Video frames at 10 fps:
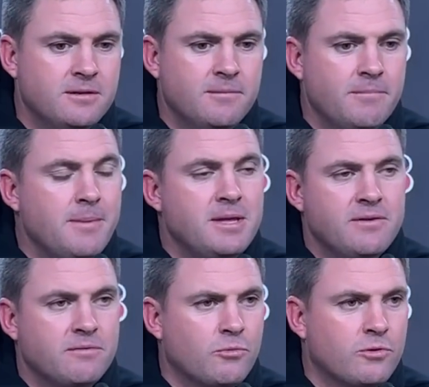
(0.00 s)
maybe
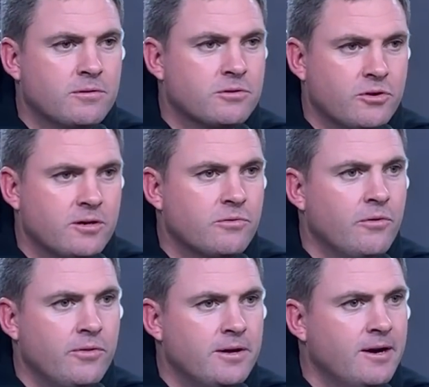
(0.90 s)
even more critical
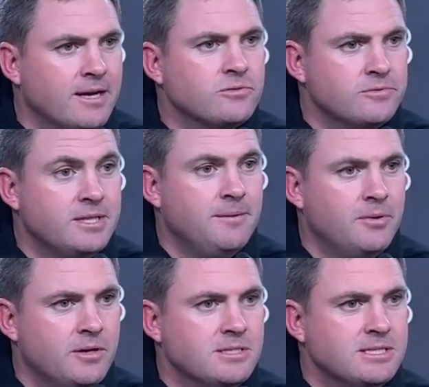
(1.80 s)
than our actual team
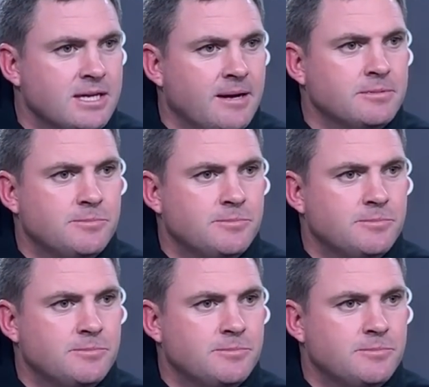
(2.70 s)
periods at times,